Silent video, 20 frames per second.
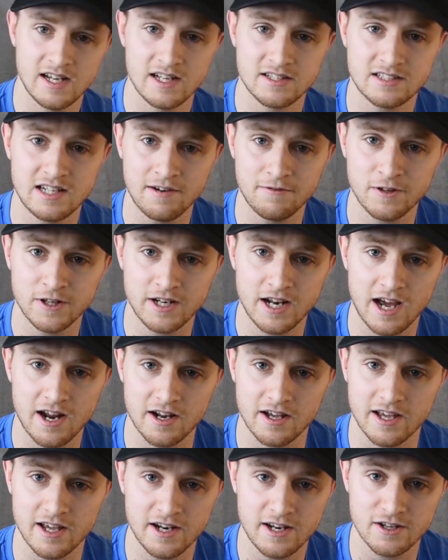It's definitely not
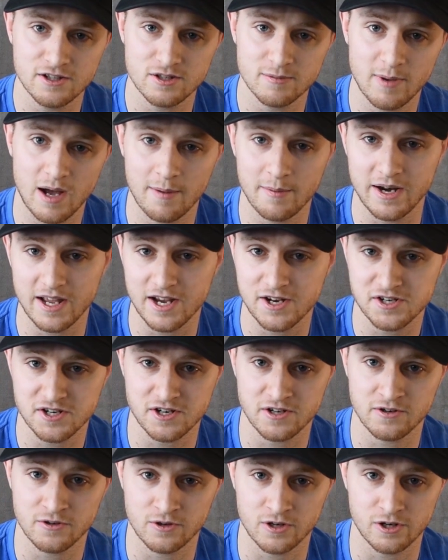a hideous
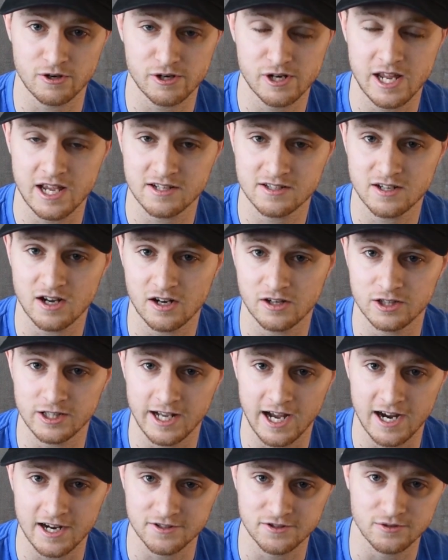abomination or a grotesque,
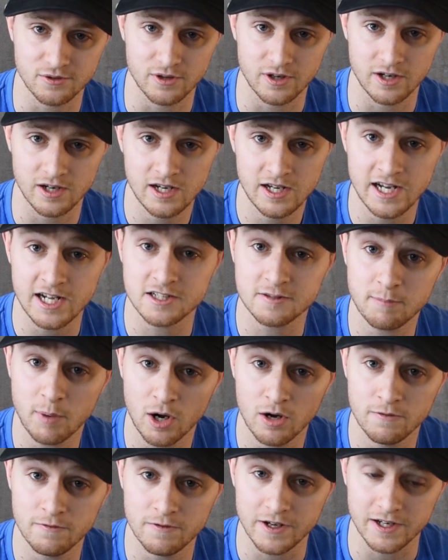ugly eyesore. It's
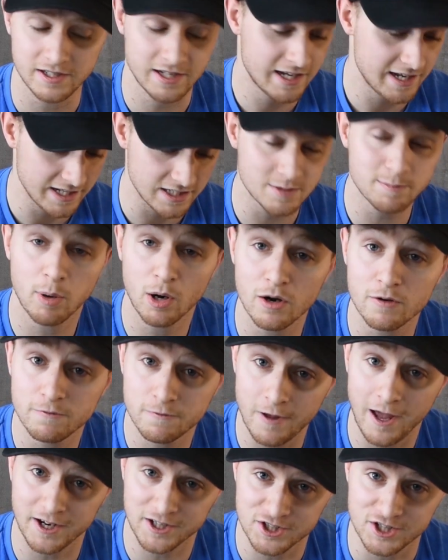perfect. It's
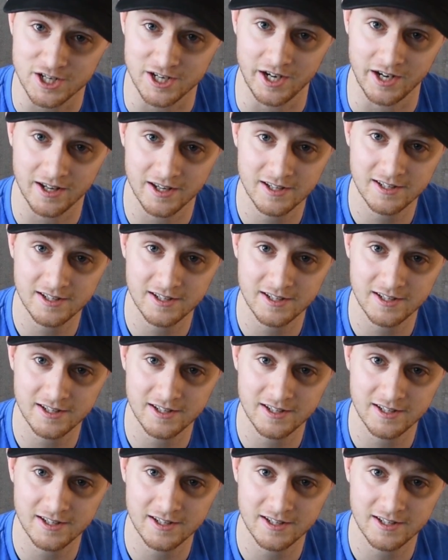perfection.